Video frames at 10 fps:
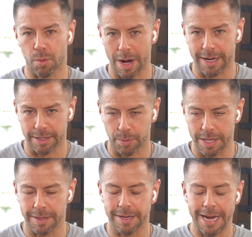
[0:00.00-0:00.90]
reckoned
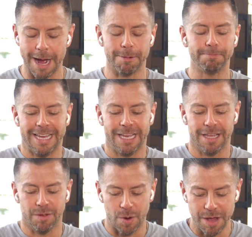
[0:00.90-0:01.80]
with. Now,
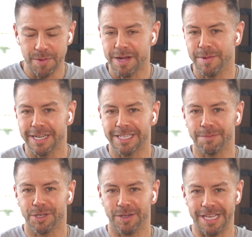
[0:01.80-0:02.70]
the way you become an
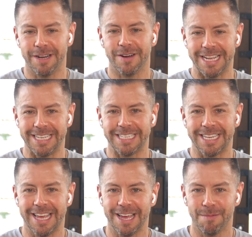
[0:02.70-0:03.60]
exceptional leader
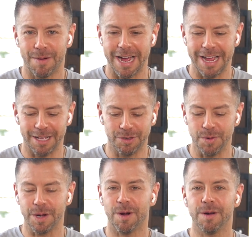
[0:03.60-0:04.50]
is by
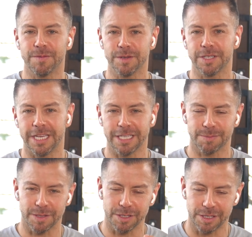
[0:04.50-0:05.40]
doing all of those things.
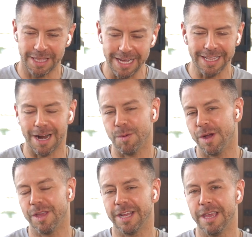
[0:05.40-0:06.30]
But the thing that I
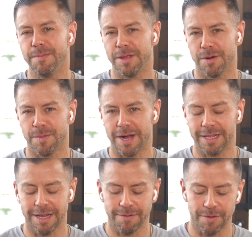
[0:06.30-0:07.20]
want you to keep in your
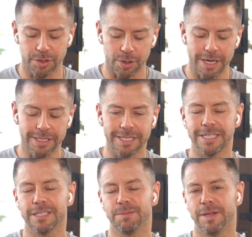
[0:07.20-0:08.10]
mind, and if you're trying to
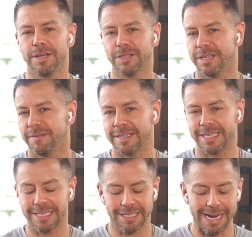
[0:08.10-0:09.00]
discipline yourself, as
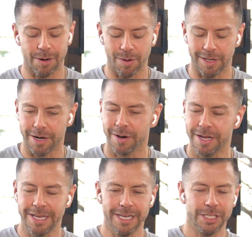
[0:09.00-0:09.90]
I said earlier,
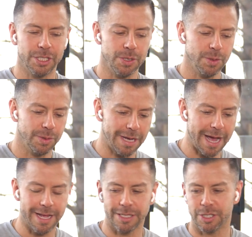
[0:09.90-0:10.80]
to
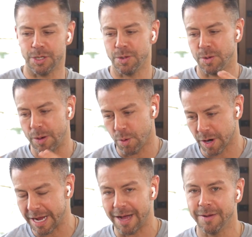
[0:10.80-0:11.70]
diet, to
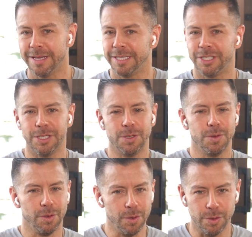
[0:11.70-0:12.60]
work out,
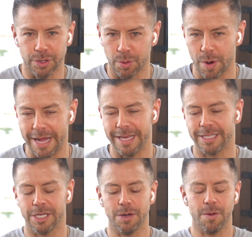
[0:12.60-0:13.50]
to lose the
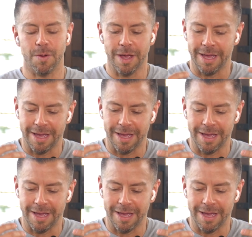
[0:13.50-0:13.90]
weight, to